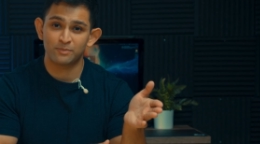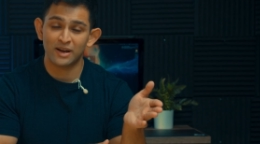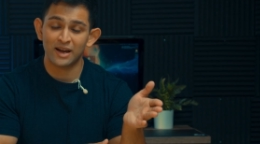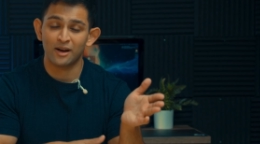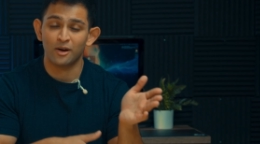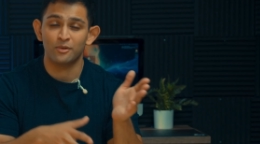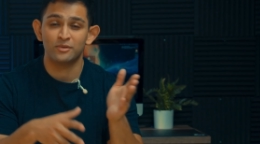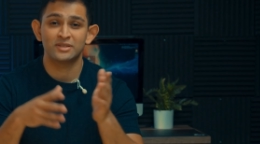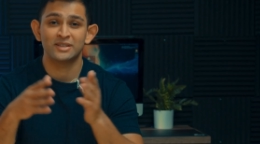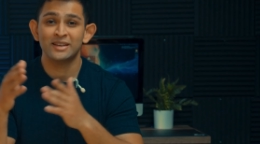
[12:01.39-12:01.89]

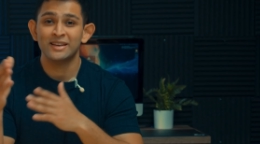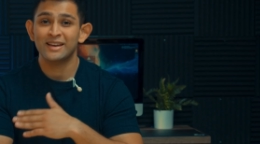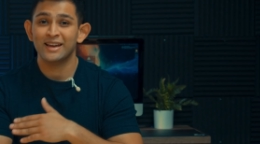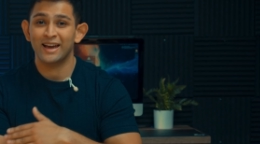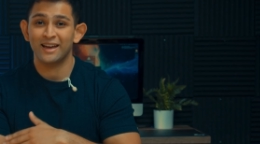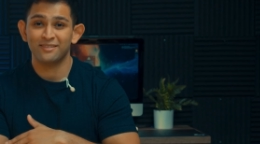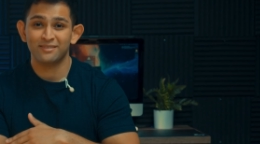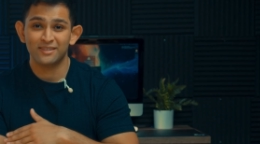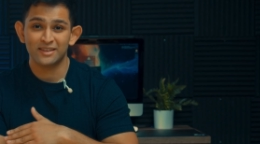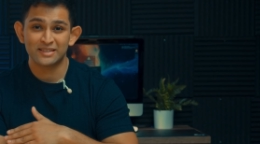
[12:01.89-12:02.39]
pounds,
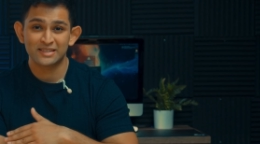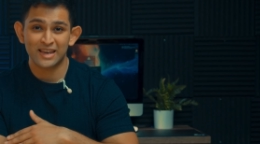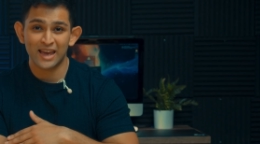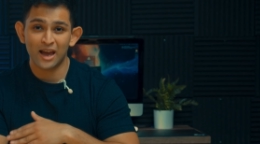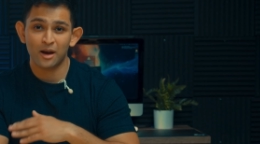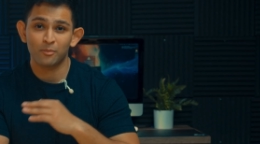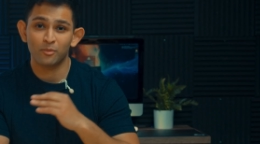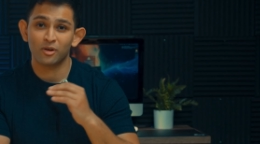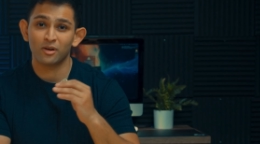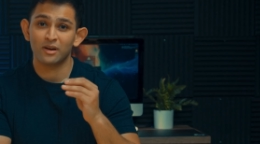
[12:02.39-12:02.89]
and this
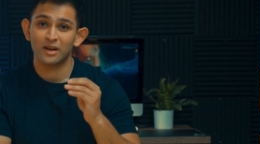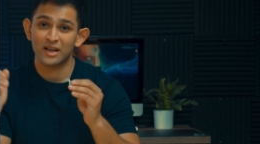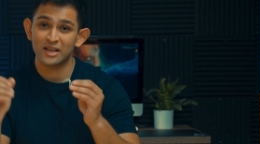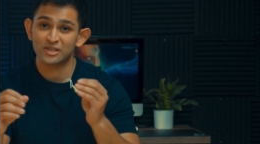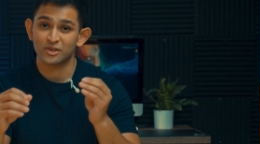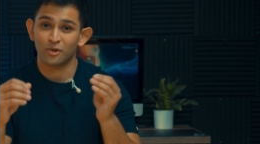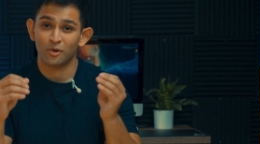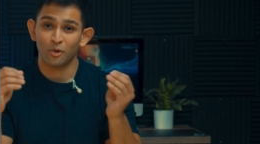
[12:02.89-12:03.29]
camera is